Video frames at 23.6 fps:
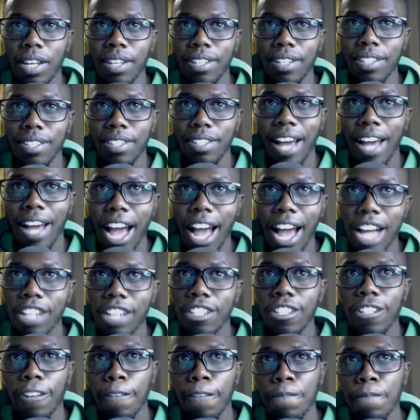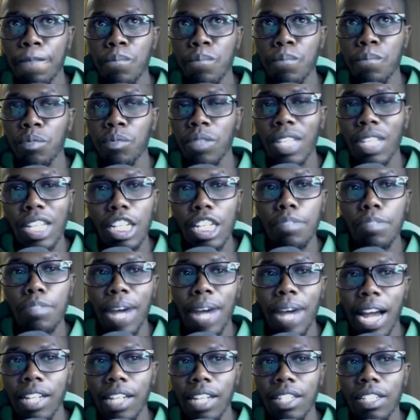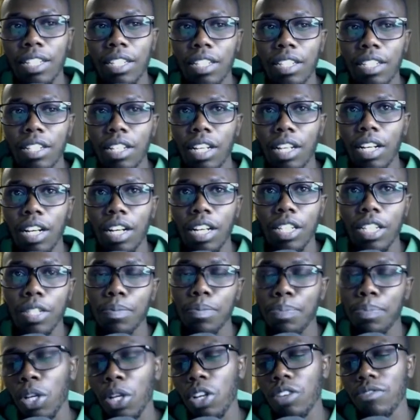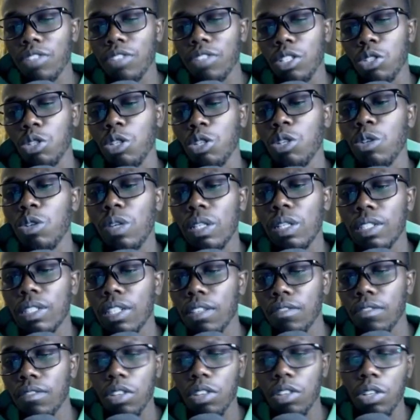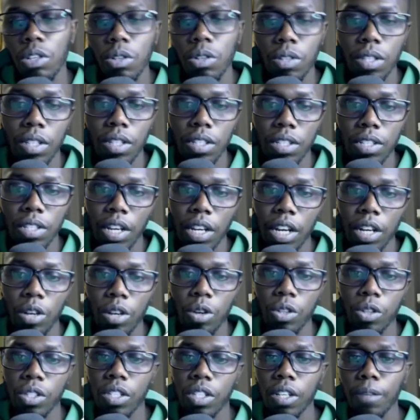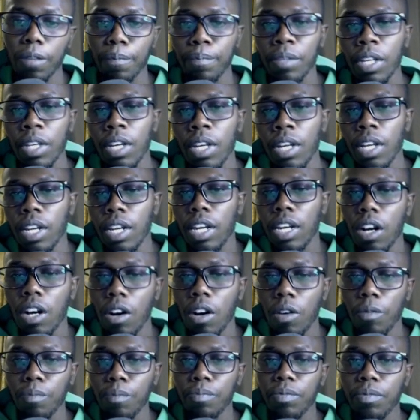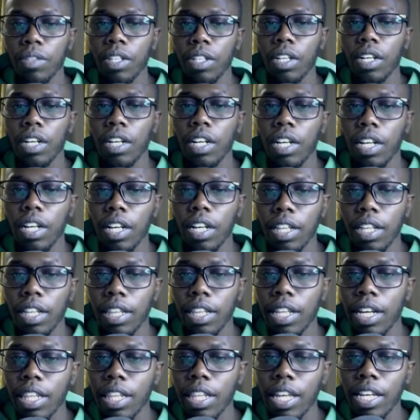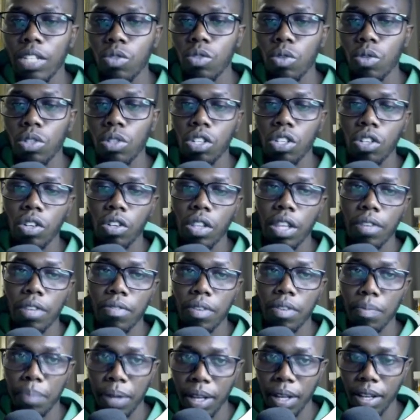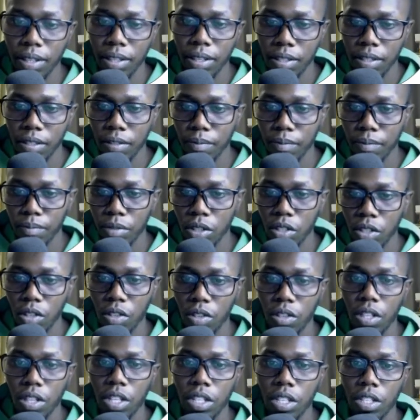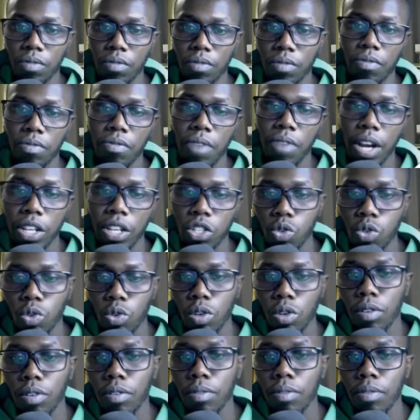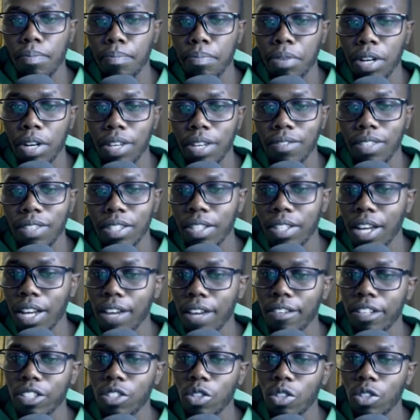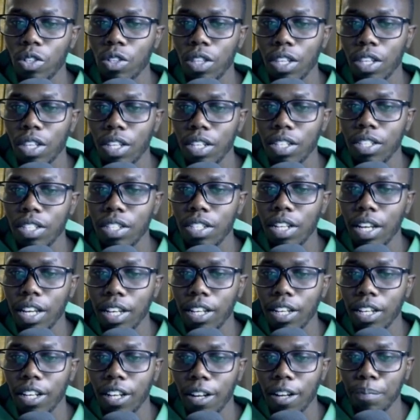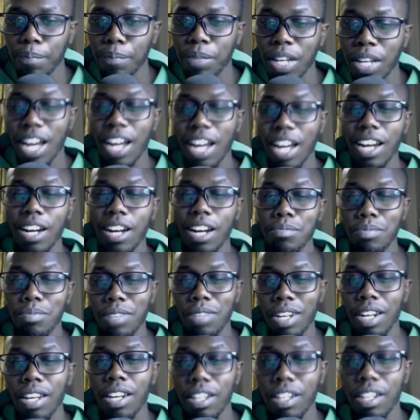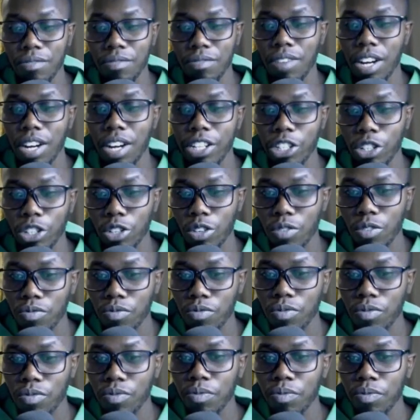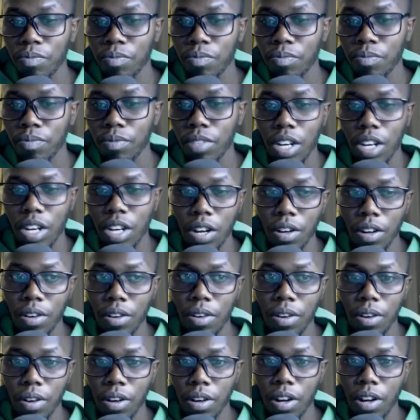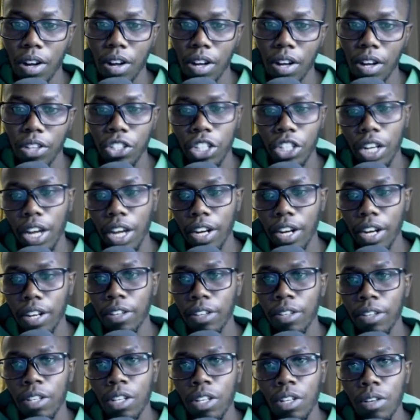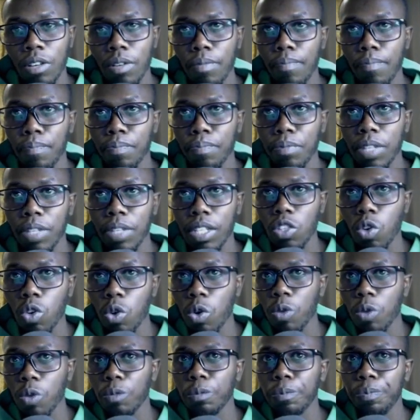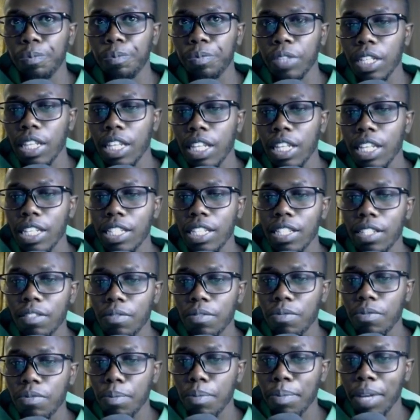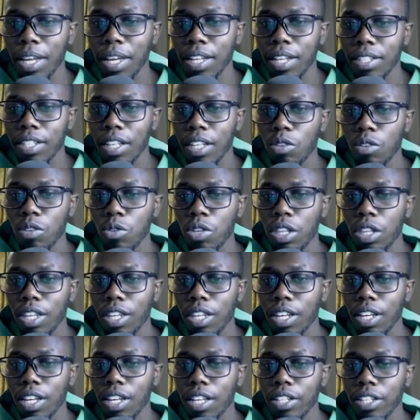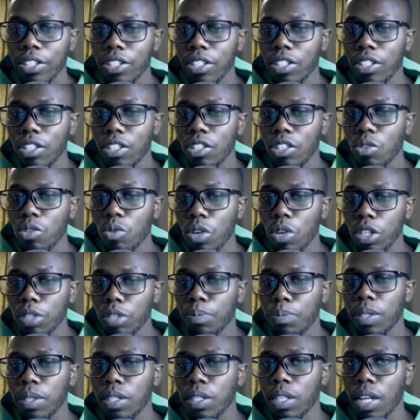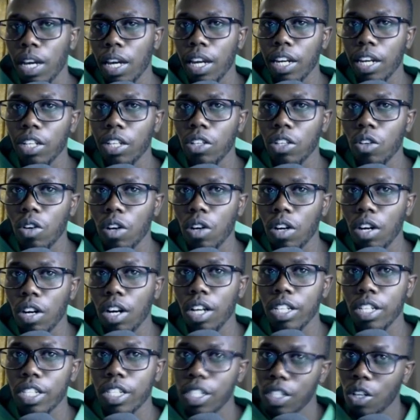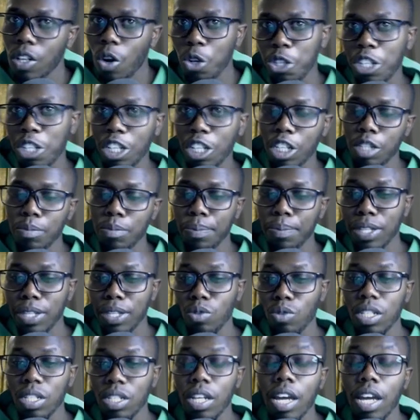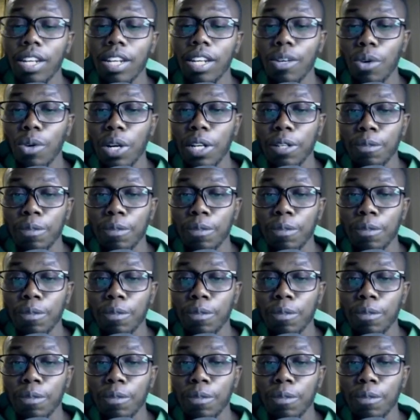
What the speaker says: is hacked, it might spill over to yours if you're using shared hosting. Now, then there is what we call the VPS. So this is virtual private server. So this is like an upgraded version of shared. So this VPS, the good thing is you won't be sharing your hosting space with anyone,